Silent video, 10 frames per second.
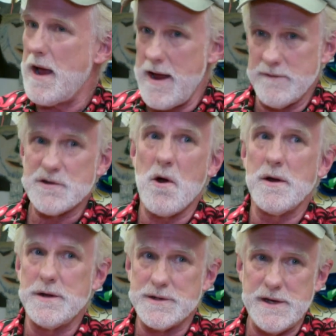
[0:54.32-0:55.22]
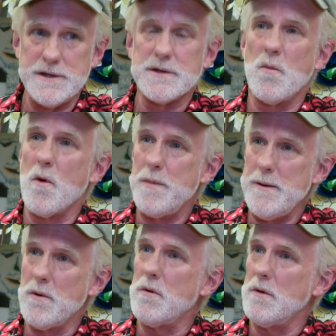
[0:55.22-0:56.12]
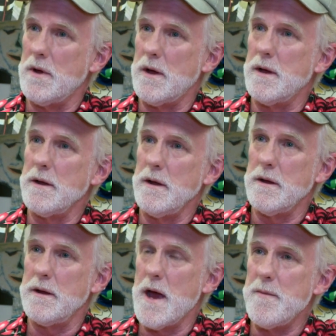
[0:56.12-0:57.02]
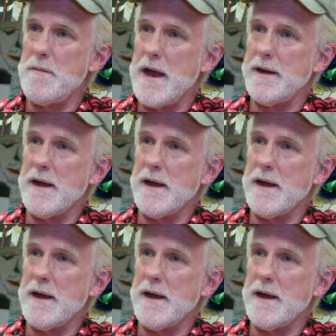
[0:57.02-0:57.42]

I have started to see some more people uh, coming back